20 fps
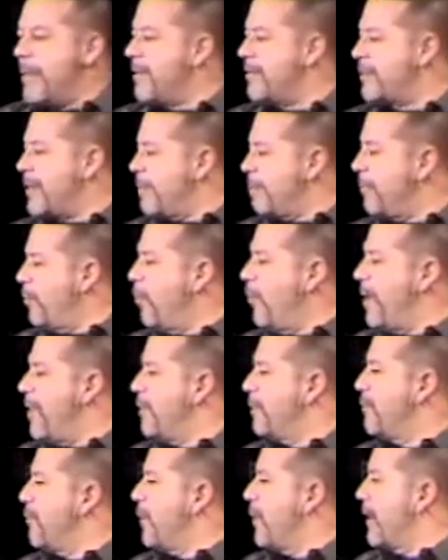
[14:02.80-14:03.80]
messed up the
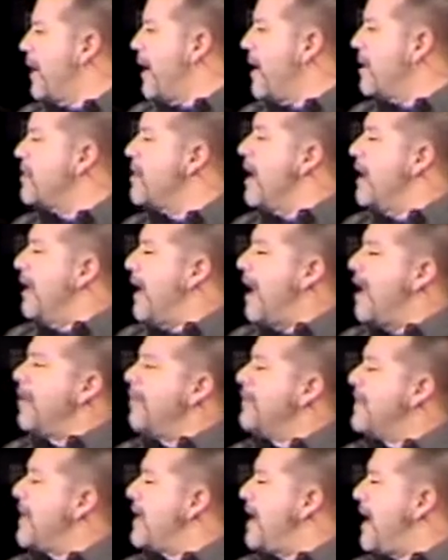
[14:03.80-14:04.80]
weather forecast. How
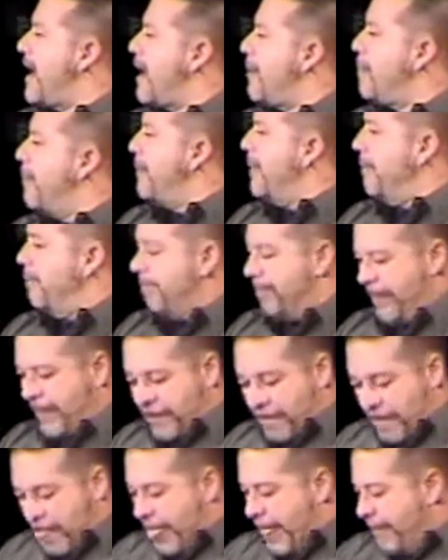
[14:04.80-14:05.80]
does that happen?
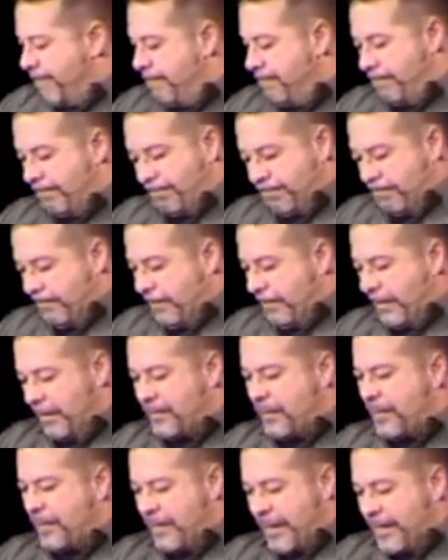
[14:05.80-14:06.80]

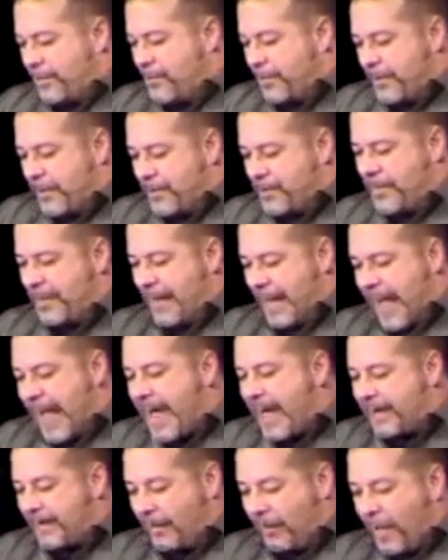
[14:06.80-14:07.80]
Listen, nature doesn't act